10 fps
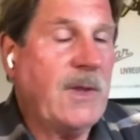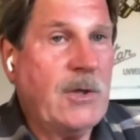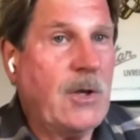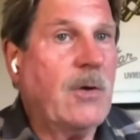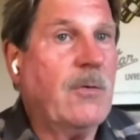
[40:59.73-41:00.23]

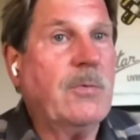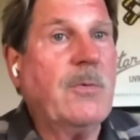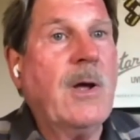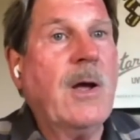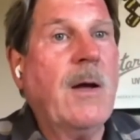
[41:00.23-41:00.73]

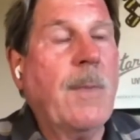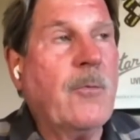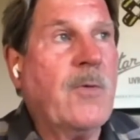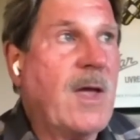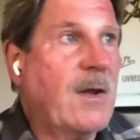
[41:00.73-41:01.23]

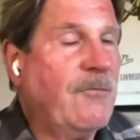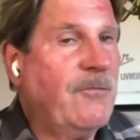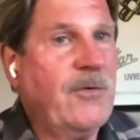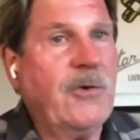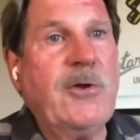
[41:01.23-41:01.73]
had a
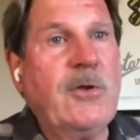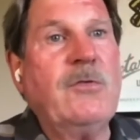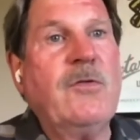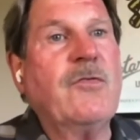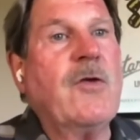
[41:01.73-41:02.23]
very good
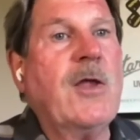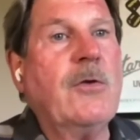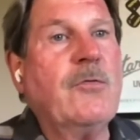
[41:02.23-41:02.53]
designer,